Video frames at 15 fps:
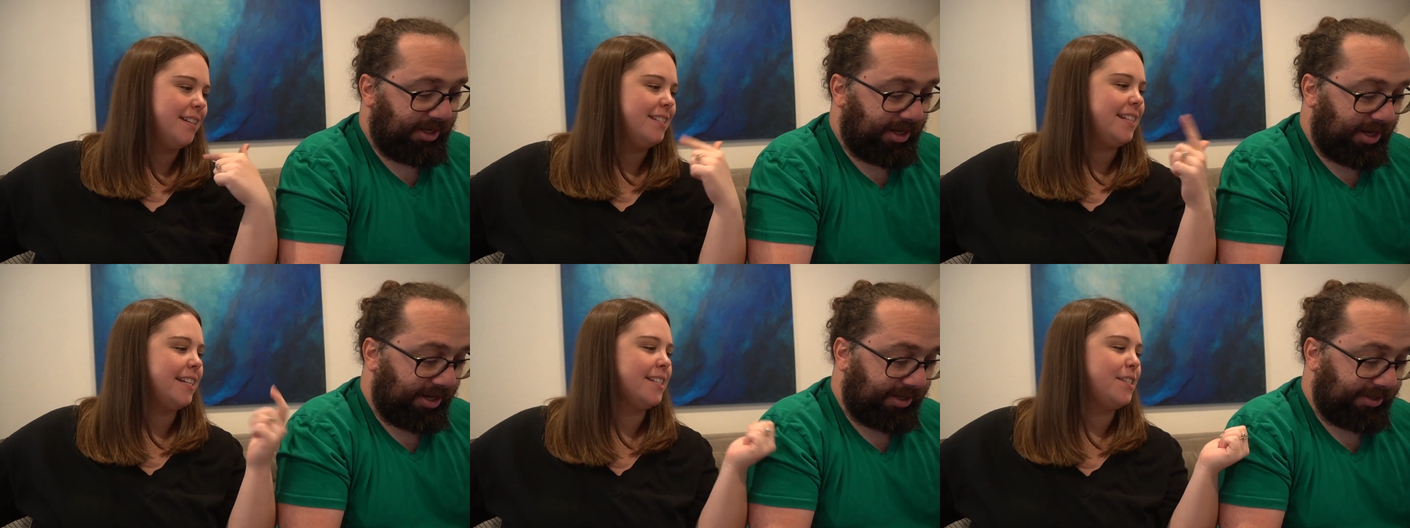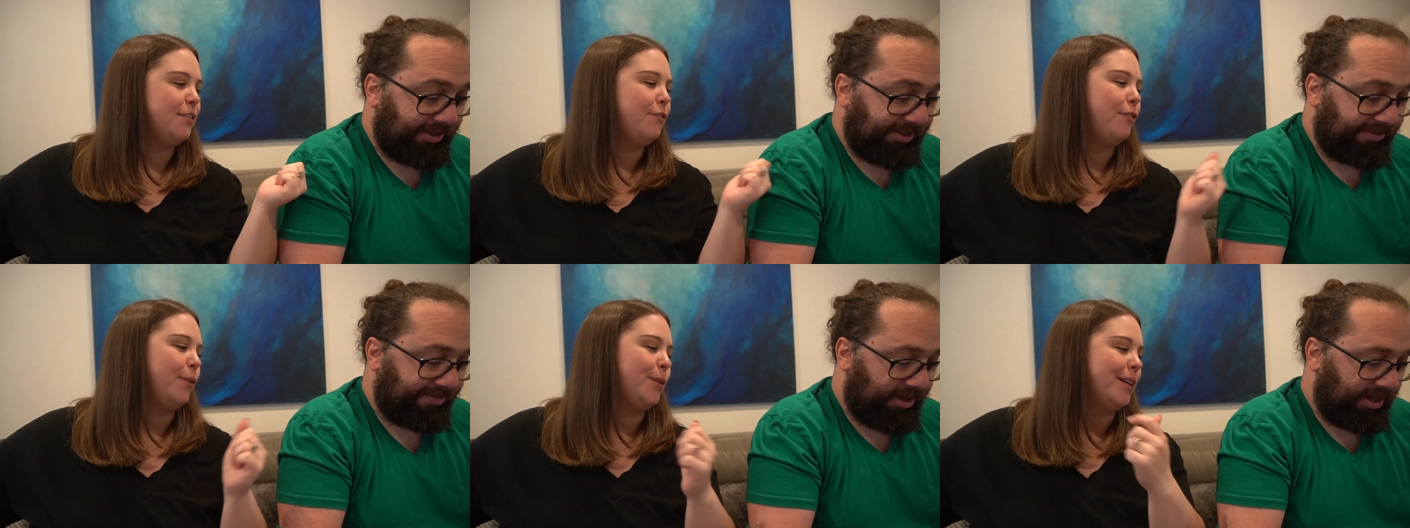Speaker 1: 6 to
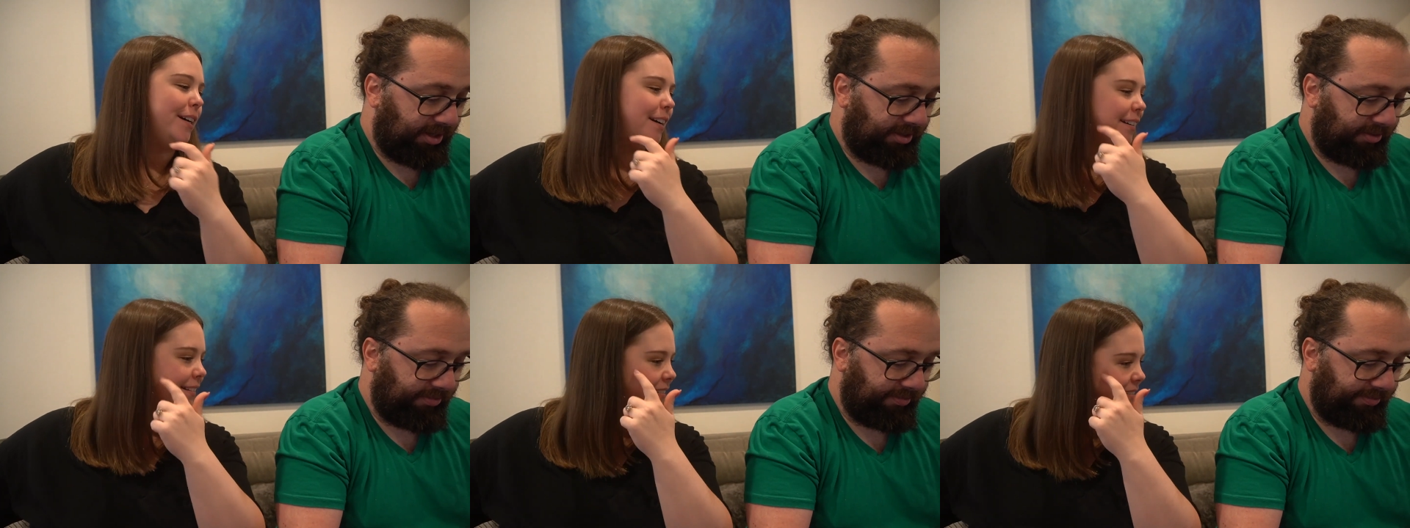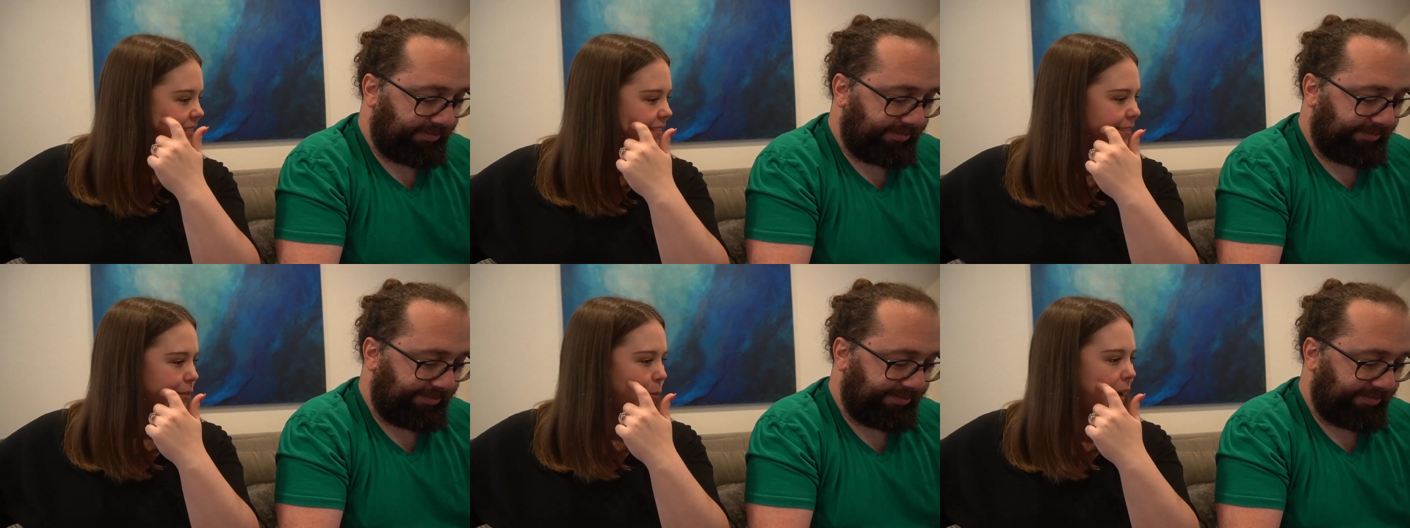4.
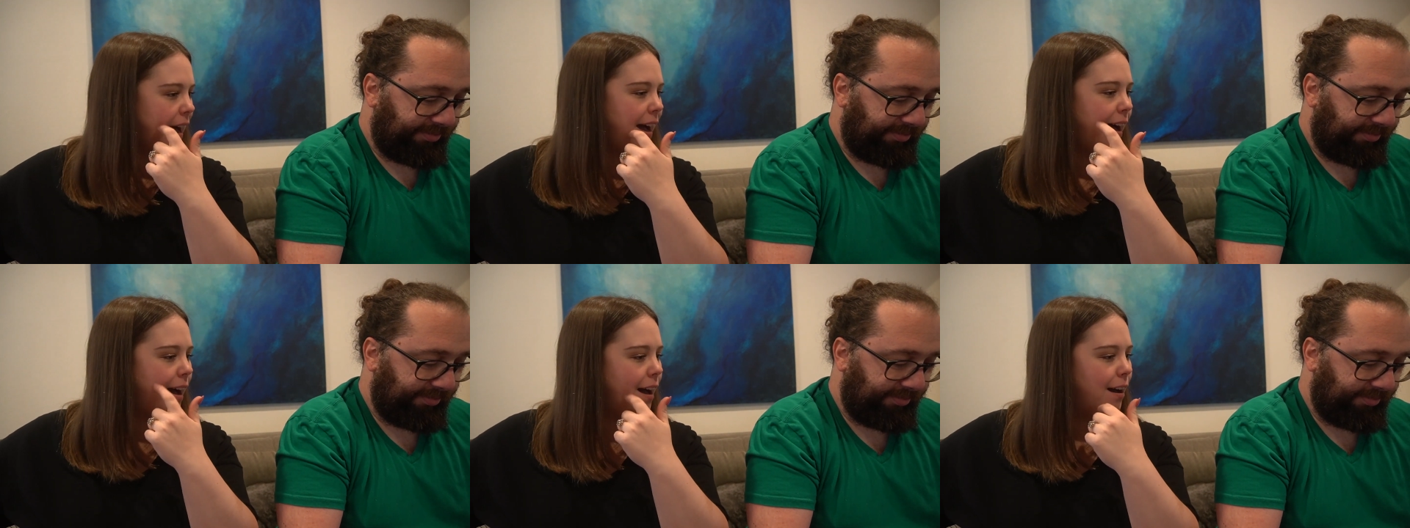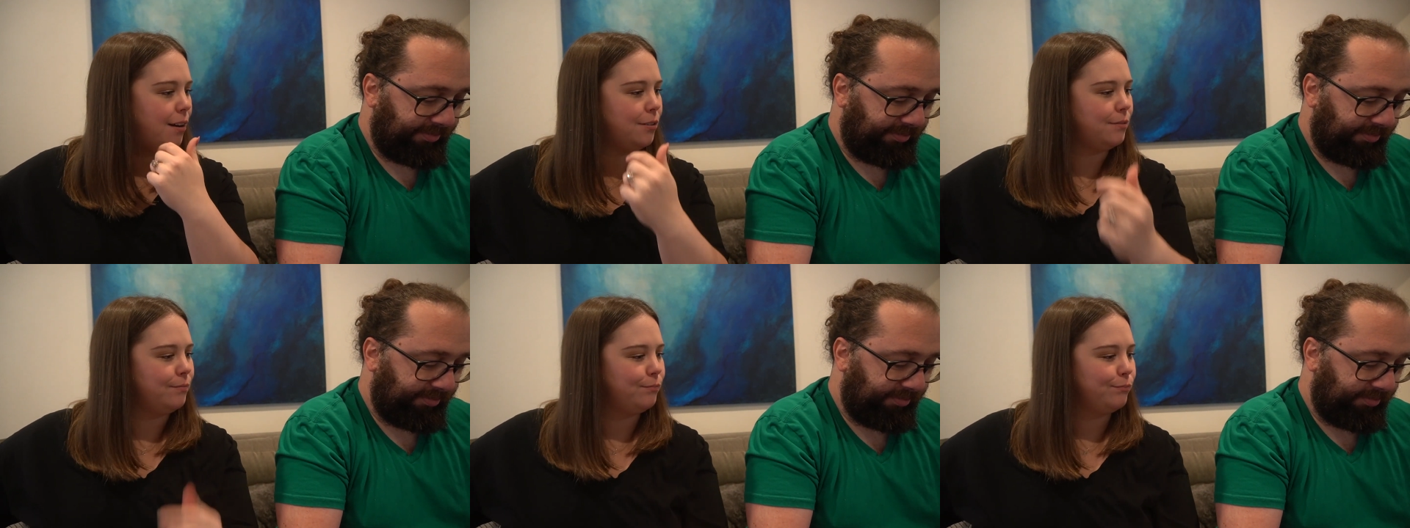
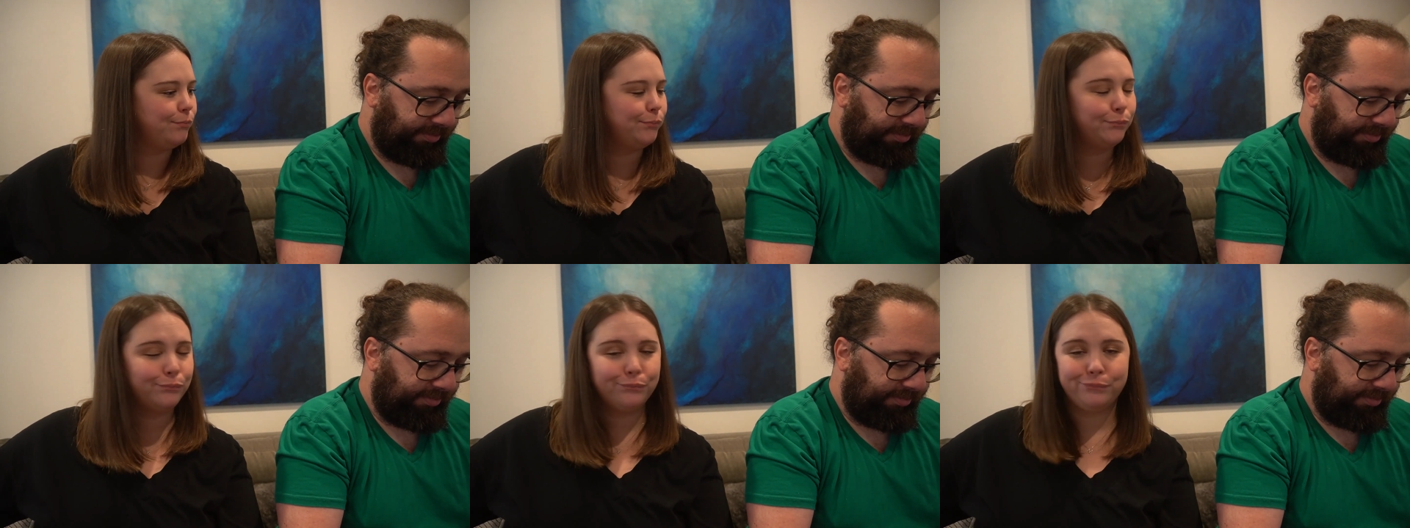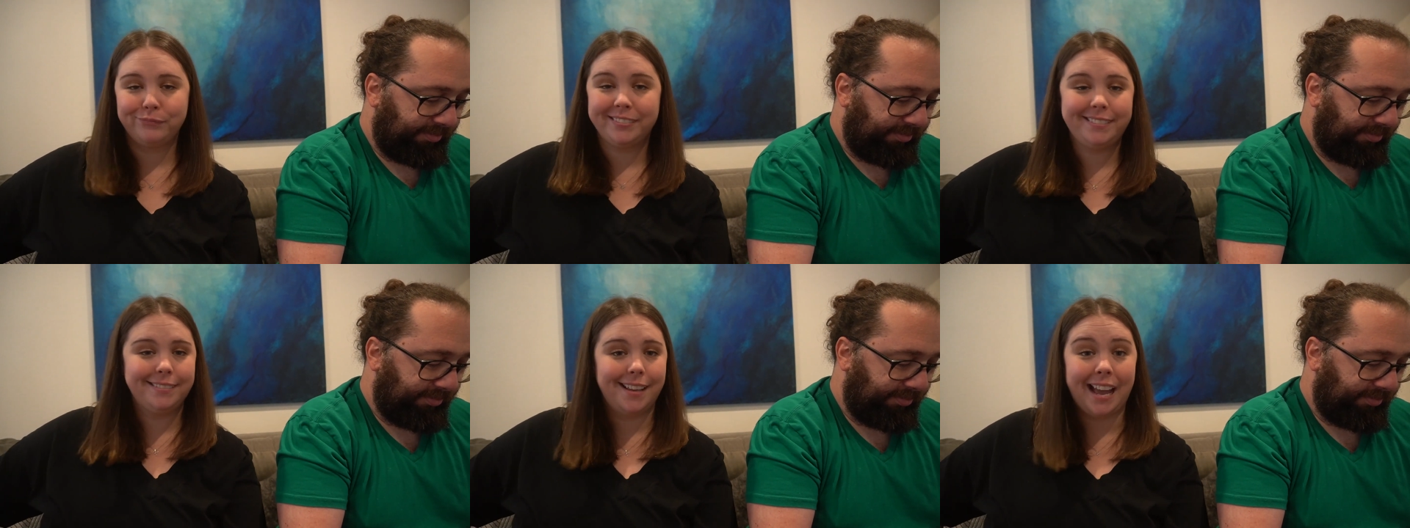Wow.
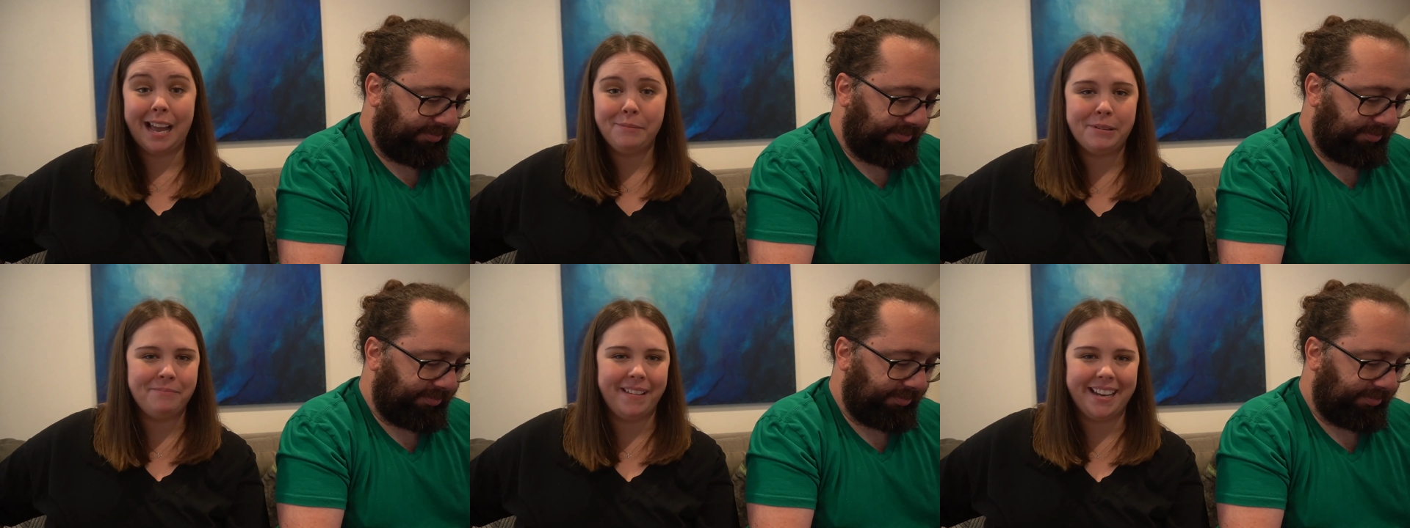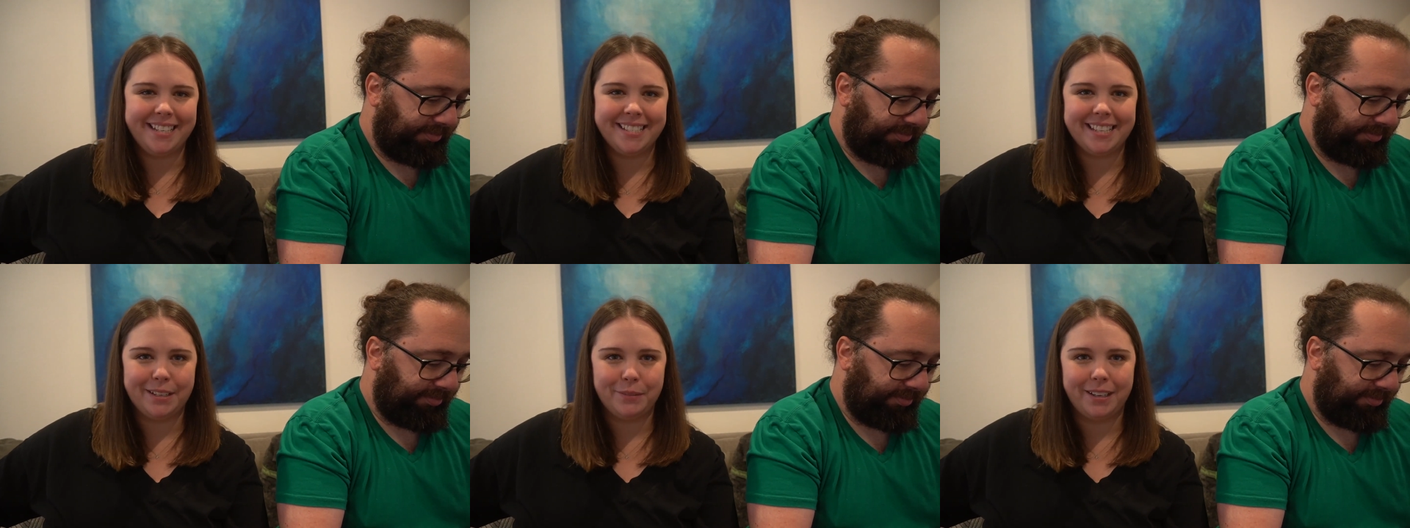I'm
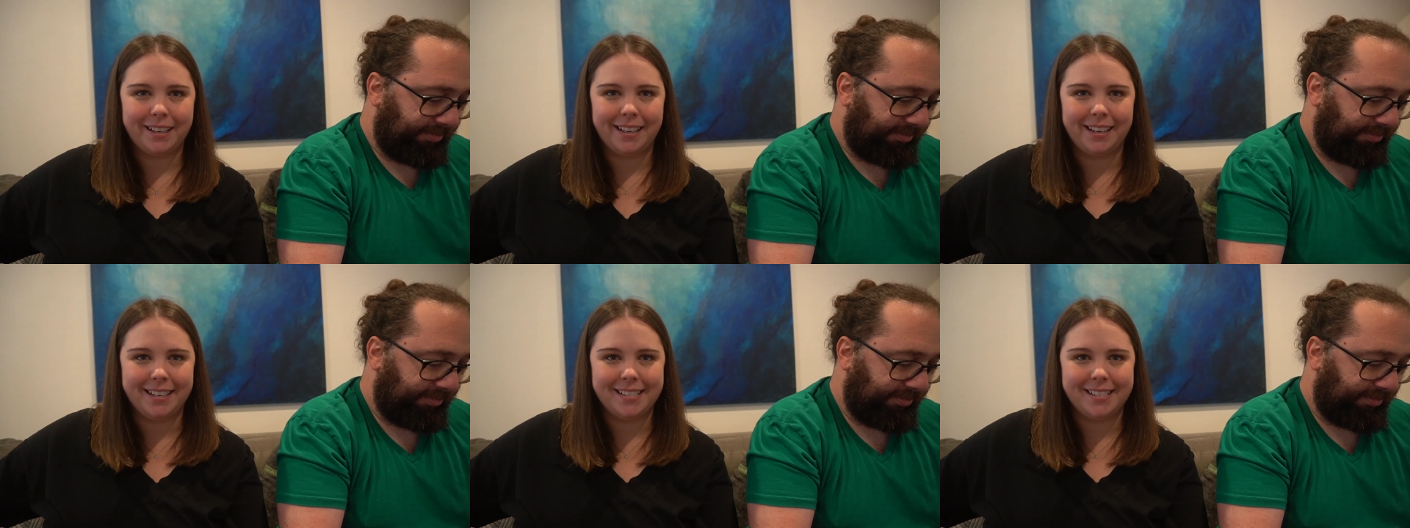amazing. What can I